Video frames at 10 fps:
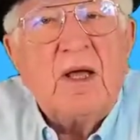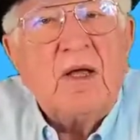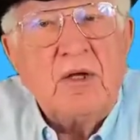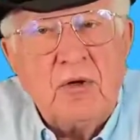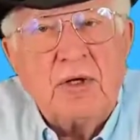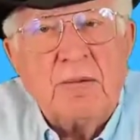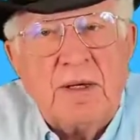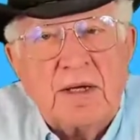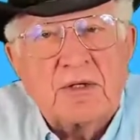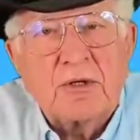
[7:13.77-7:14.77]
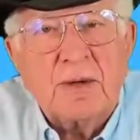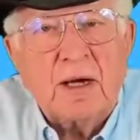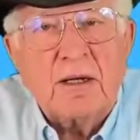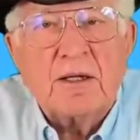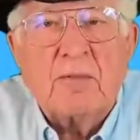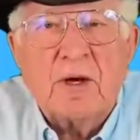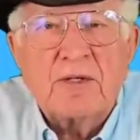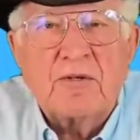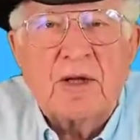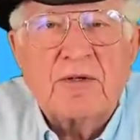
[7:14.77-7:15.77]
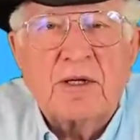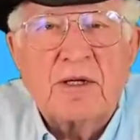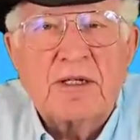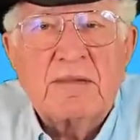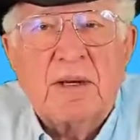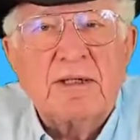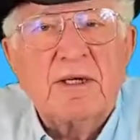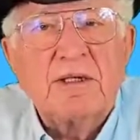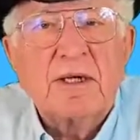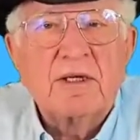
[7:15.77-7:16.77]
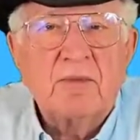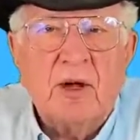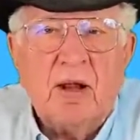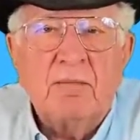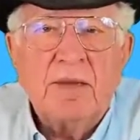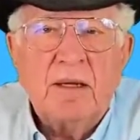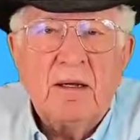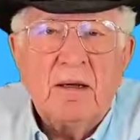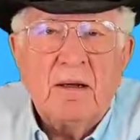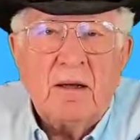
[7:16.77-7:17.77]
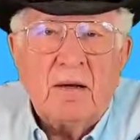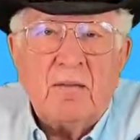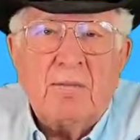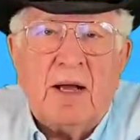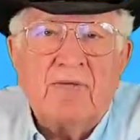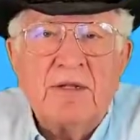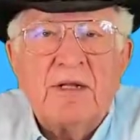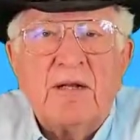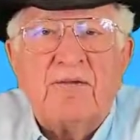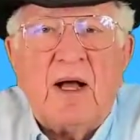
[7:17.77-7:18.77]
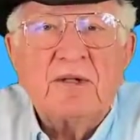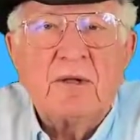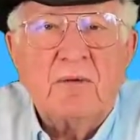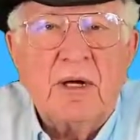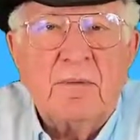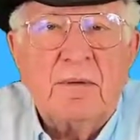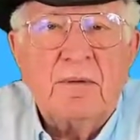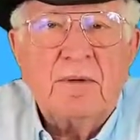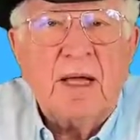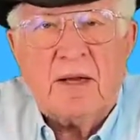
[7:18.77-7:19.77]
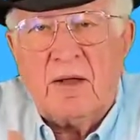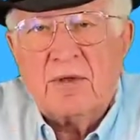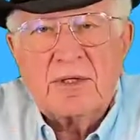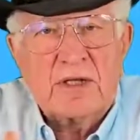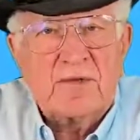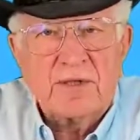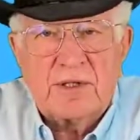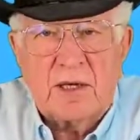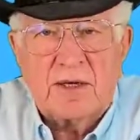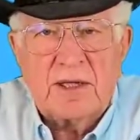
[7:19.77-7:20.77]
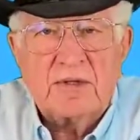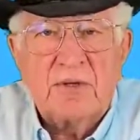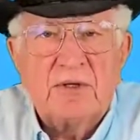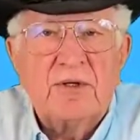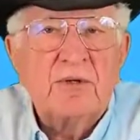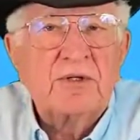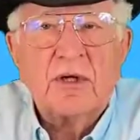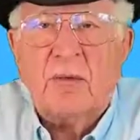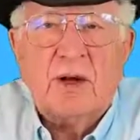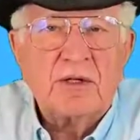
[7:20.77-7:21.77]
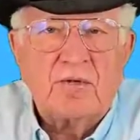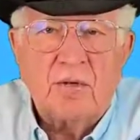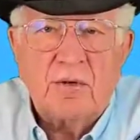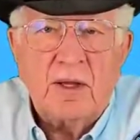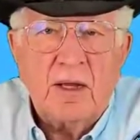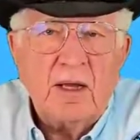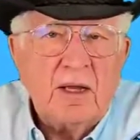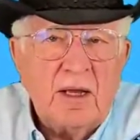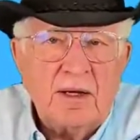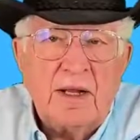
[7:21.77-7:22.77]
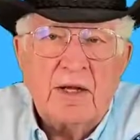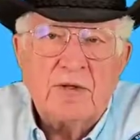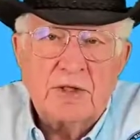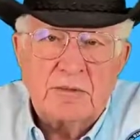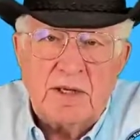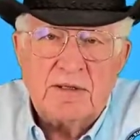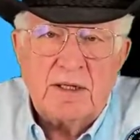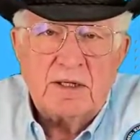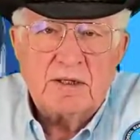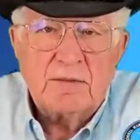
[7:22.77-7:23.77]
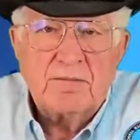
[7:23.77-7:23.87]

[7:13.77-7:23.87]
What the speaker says: You can be instrumental in the preservation of these species as well by visiting Fossil Rim and other such facilities which do so much for endangered species.